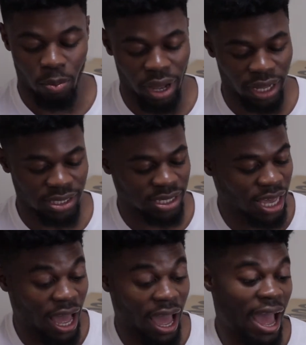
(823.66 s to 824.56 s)
But
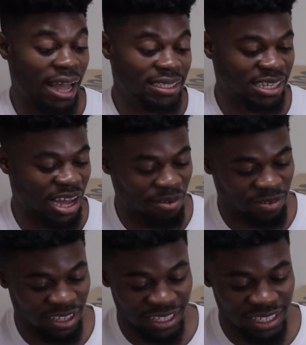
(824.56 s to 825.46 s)
yeah, I had to cop
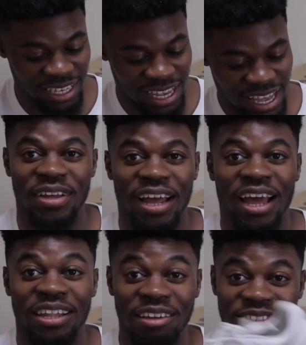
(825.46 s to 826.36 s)
these. I
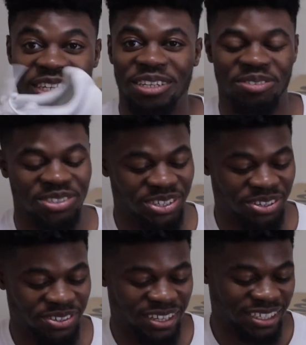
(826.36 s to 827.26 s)
love Jerry
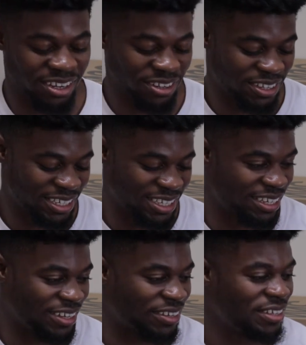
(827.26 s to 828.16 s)
Lorenzo. That's all you need to know.